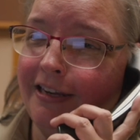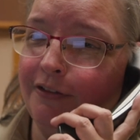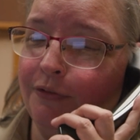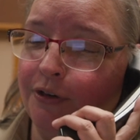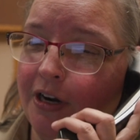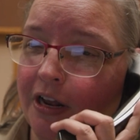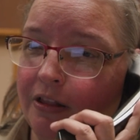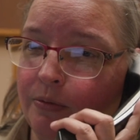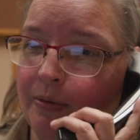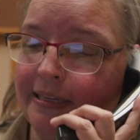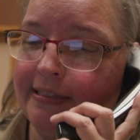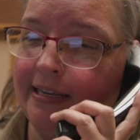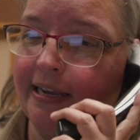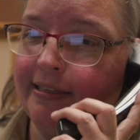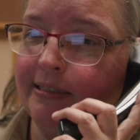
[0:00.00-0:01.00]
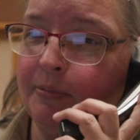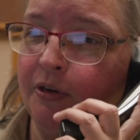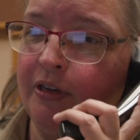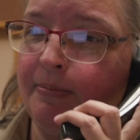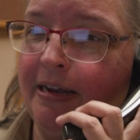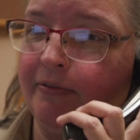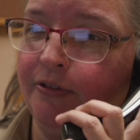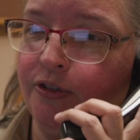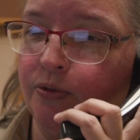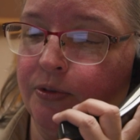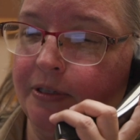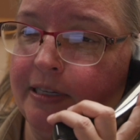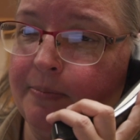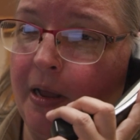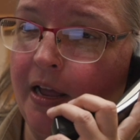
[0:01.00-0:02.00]
I want to represent represent the company the
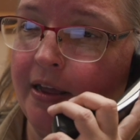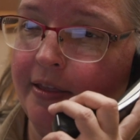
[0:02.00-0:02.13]
best that I